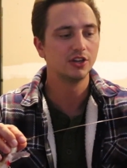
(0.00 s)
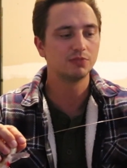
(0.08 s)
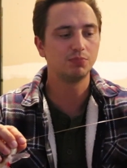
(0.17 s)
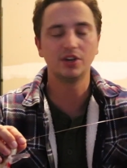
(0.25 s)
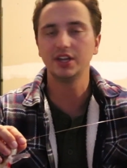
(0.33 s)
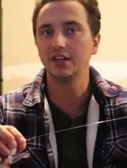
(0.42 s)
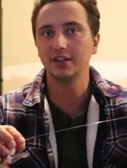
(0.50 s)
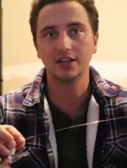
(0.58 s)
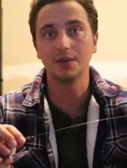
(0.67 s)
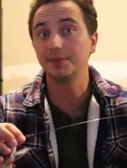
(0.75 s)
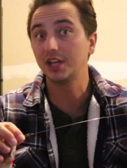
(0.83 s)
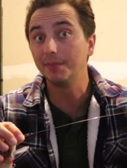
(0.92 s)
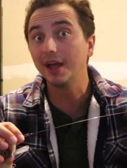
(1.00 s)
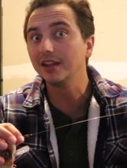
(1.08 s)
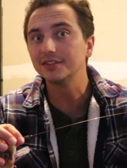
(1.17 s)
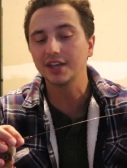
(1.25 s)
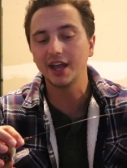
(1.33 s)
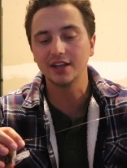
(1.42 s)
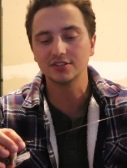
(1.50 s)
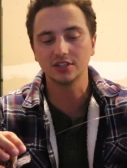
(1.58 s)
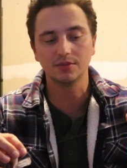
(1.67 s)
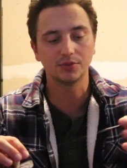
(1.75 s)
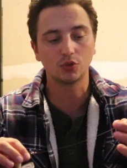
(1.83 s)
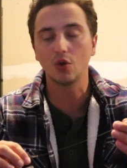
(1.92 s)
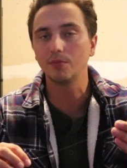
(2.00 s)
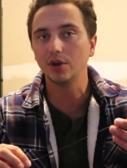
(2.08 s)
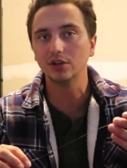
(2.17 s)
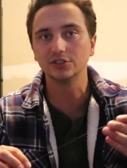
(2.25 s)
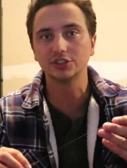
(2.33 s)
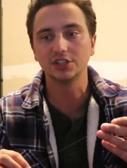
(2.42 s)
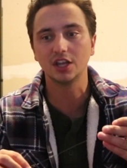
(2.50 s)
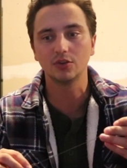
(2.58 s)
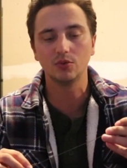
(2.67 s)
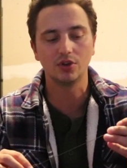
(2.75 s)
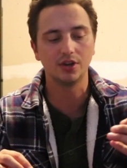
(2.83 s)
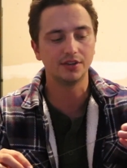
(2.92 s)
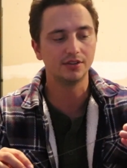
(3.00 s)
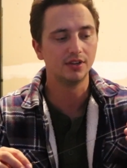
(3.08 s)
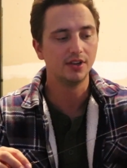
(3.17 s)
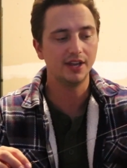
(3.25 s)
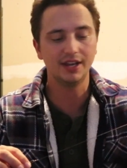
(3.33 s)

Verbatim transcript: There's plenty of, Cabela's has them, Thornbros is another one.